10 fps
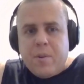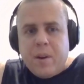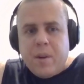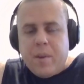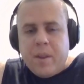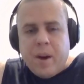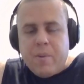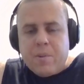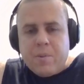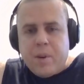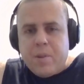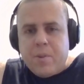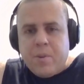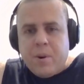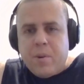I was way
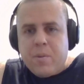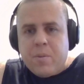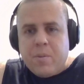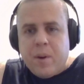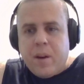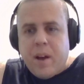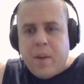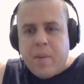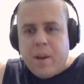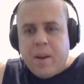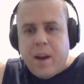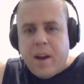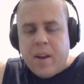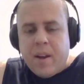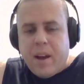too old, but I mean, I
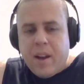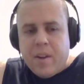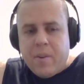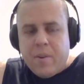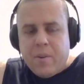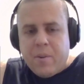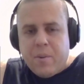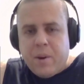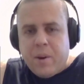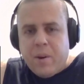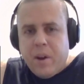didn't do too well.